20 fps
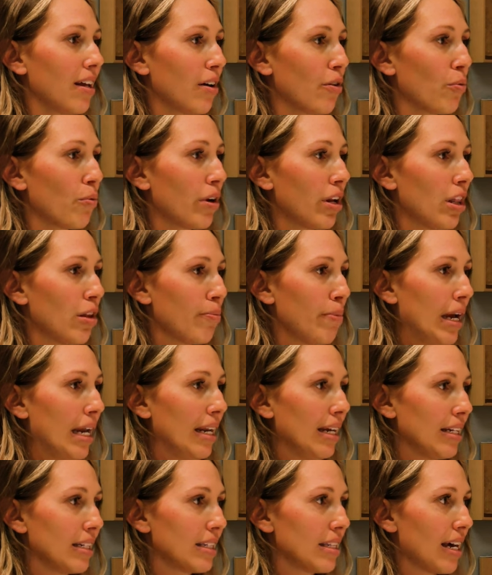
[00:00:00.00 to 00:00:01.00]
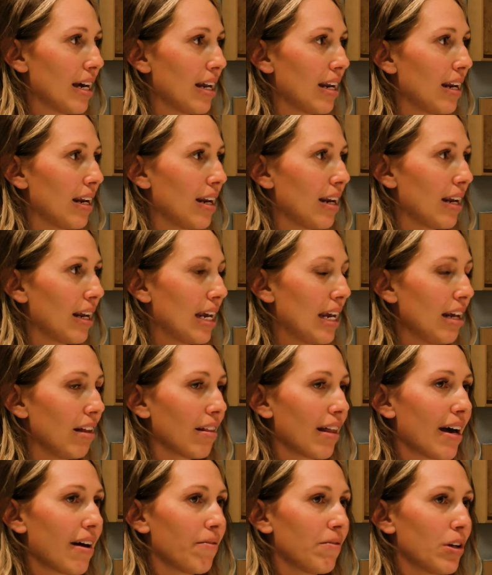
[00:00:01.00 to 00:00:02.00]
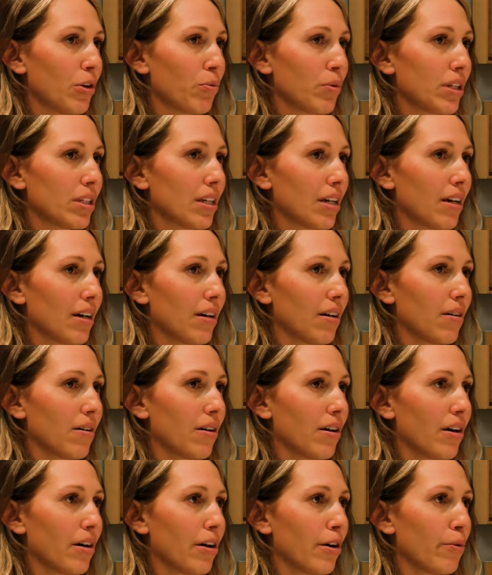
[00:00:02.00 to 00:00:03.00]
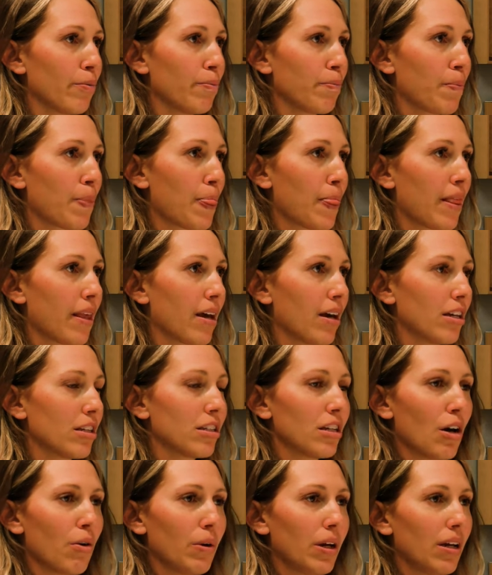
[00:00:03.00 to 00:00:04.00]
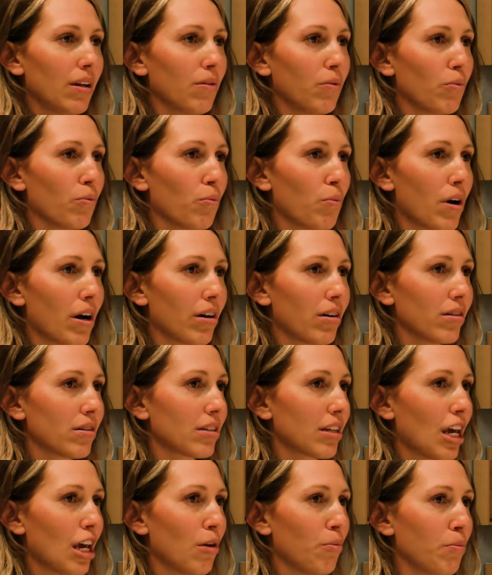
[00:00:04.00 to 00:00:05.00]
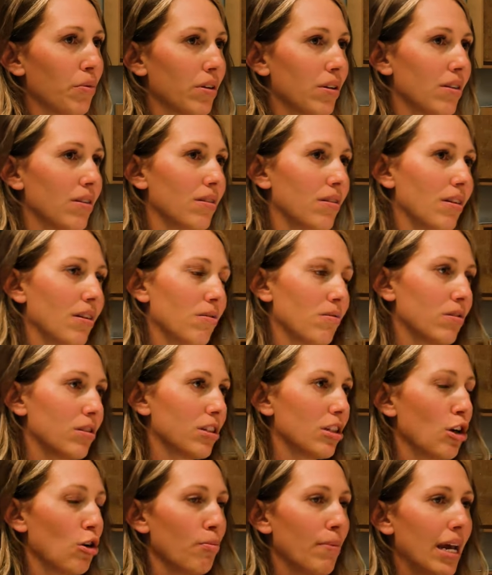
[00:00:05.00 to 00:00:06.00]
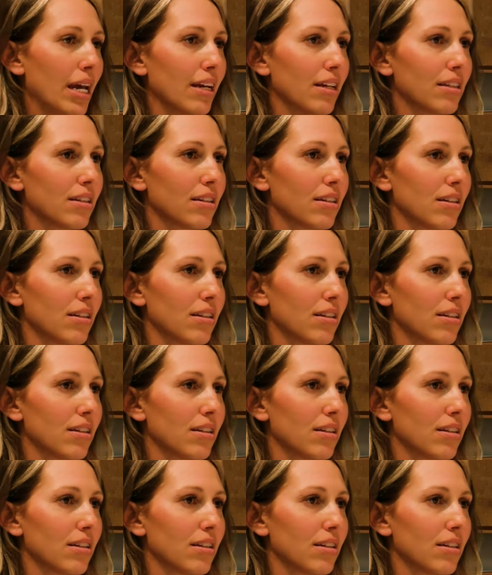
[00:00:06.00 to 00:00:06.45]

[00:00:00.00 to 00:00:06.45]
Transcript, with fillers: One of the paintings that he loved, it was a um, a snowy waterscape with, you know, snowbanks,